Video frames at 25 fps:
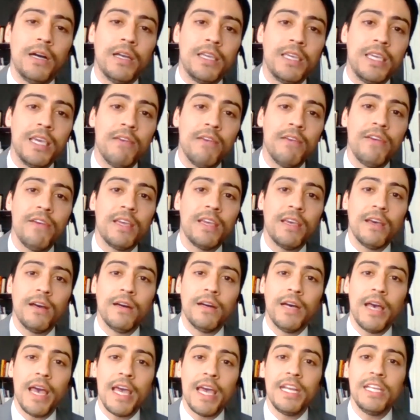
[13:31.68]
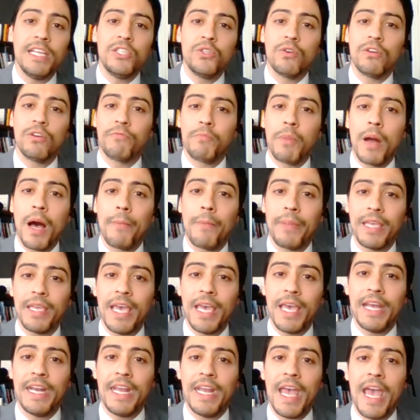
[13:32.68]
giving any sort of
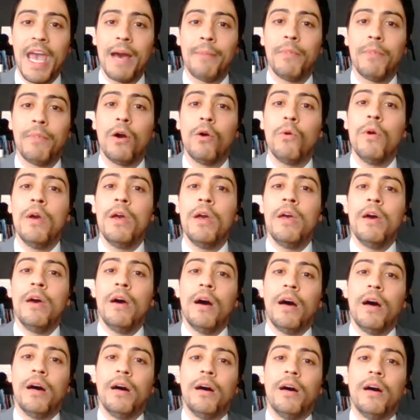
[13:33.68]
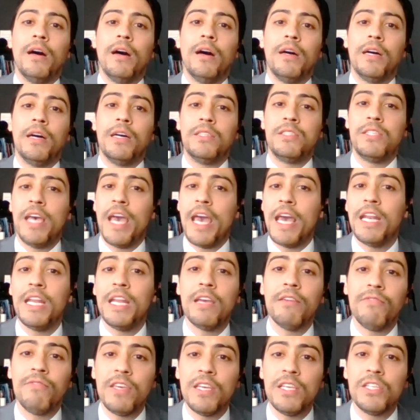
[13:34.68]
propaganda ammo to any
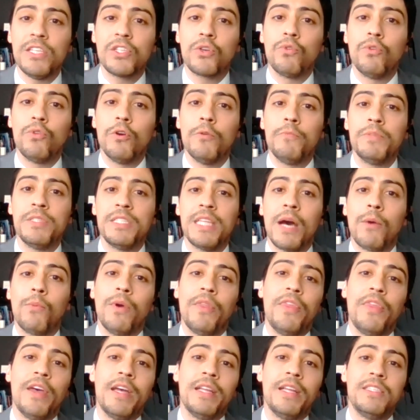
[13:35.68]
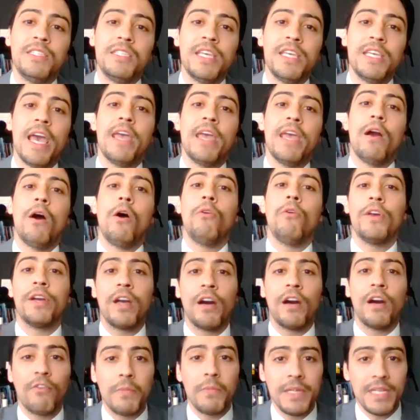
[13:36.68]
of these groups that would then say, oh, the
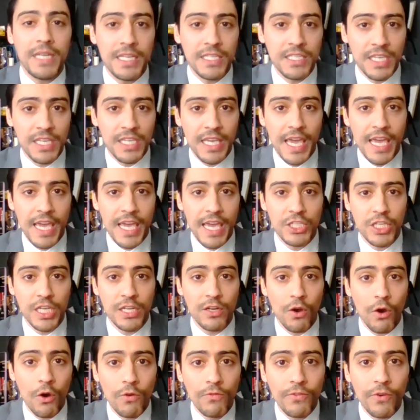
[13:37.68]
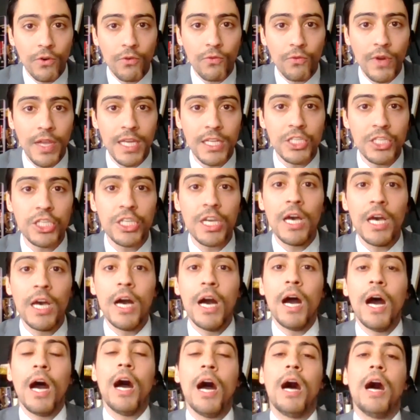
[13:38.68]
government is engaging in overreach,
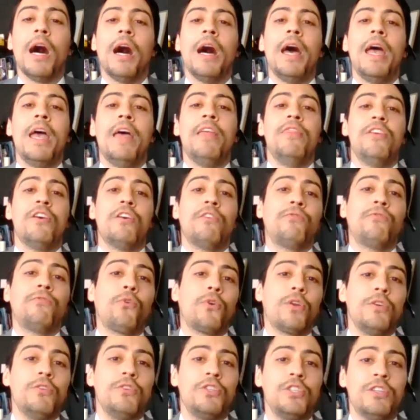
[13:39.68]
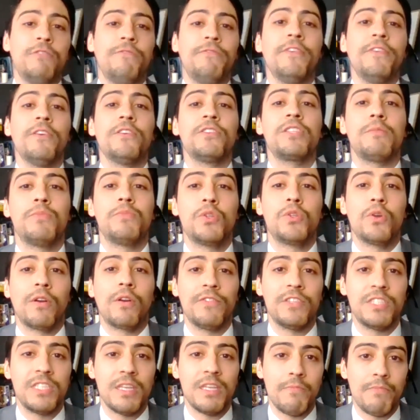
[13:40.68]
and therefore you should feel some sort
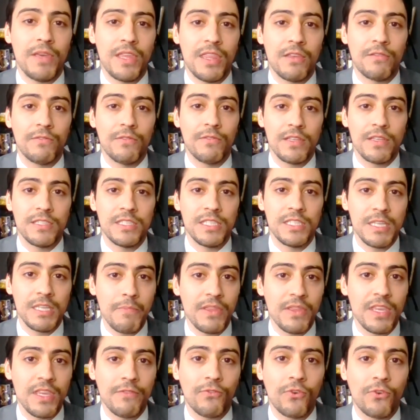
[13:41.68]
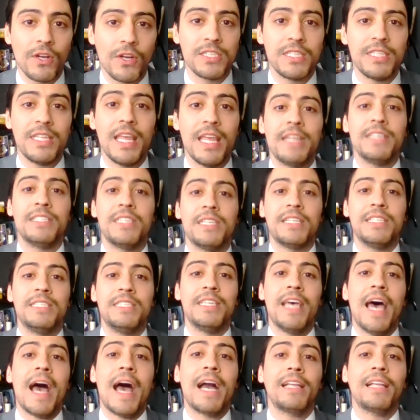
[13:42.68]
of sympathy for us. That is
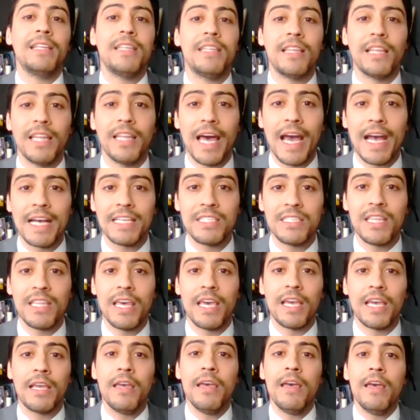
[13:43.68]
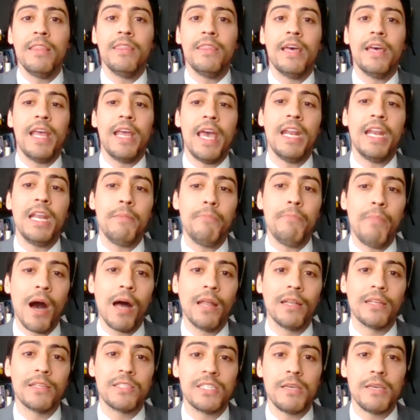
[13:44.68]
exactly the last thing that any
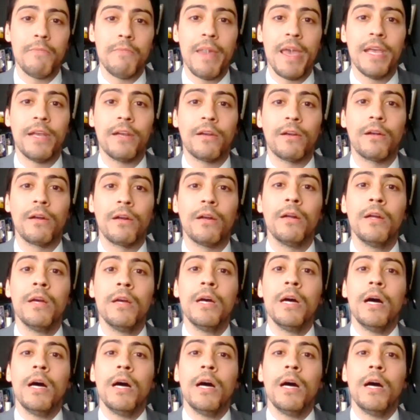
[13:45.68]
policymaker